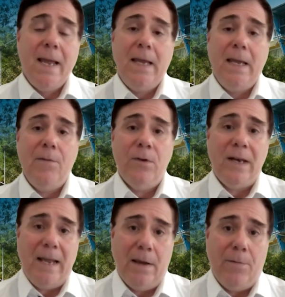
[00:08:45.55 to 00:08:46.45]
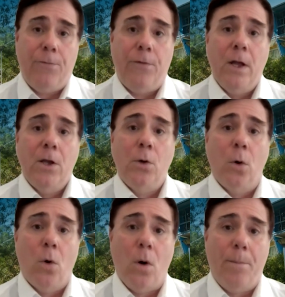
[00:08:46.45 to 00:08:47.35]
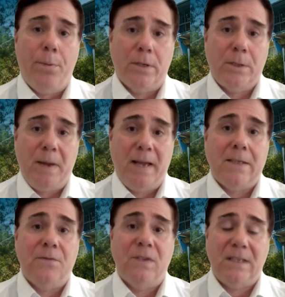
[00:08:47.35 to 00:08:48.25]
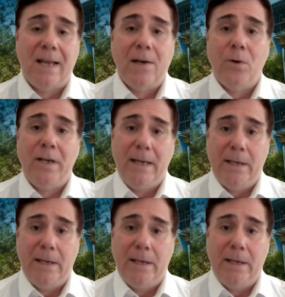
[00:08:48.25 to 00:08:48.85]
even if your prospective salary